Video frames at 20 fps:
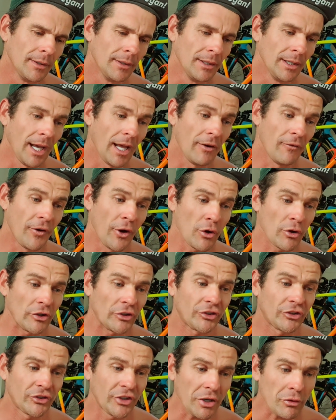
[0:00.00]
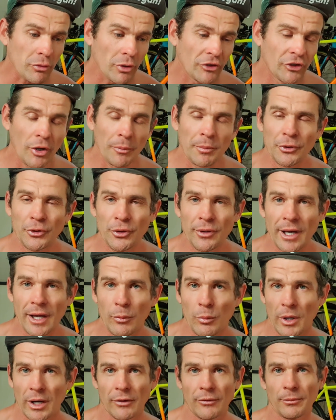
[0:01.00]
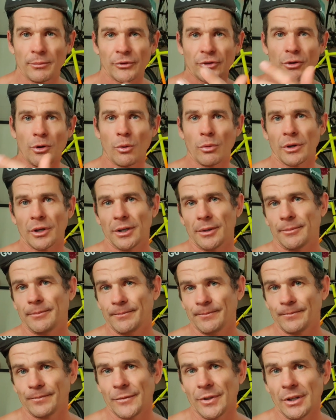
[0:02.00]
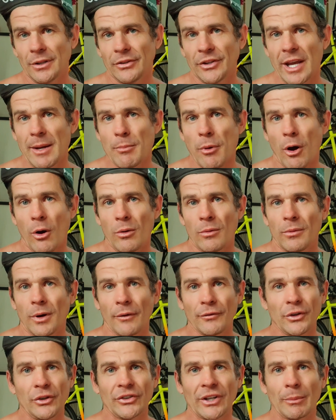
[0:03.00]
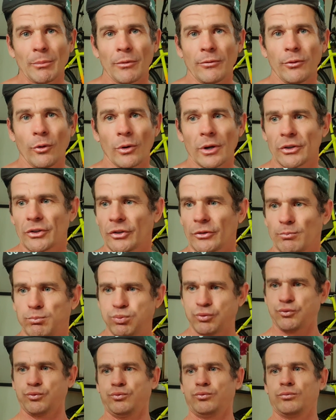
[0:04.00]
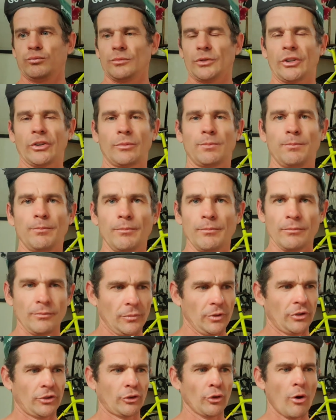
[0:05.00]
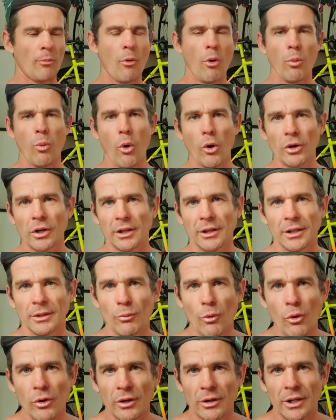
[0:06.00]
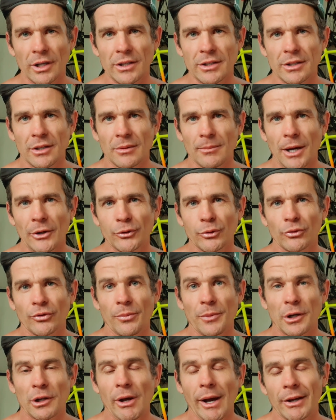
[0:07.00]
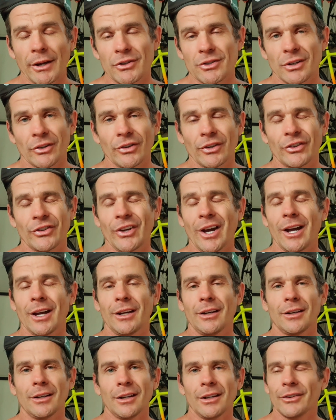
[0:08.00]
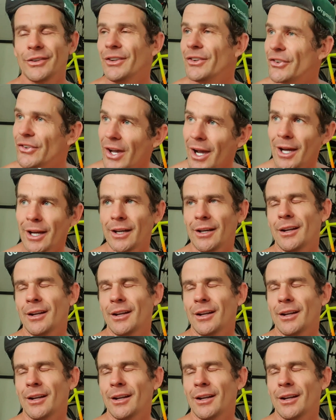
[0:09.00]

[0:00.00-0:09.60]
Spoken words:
And various steroids help you do that. One of them is called D-bol. I've used that before. It's just you store more water in your muscles from the glycogen. It's insane. It's insane.